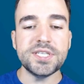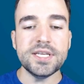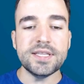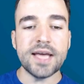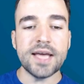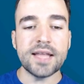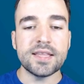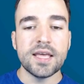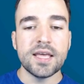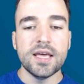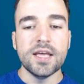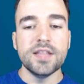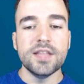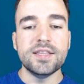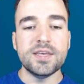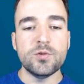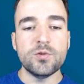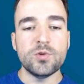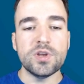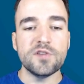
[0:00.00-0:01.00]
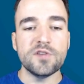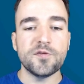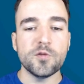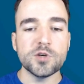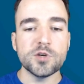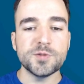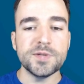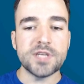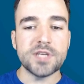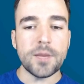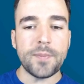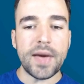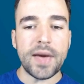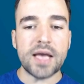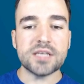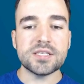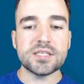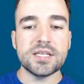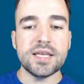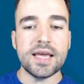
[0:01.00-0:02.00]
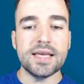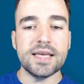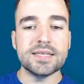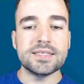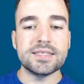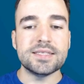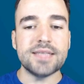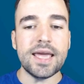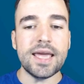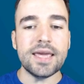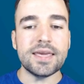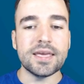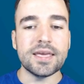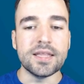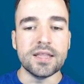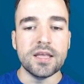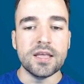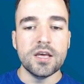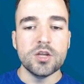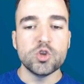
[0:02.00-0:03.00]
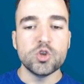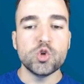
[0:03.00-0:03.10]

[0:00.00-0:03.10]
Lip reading: that the reinforcement capacity is taken.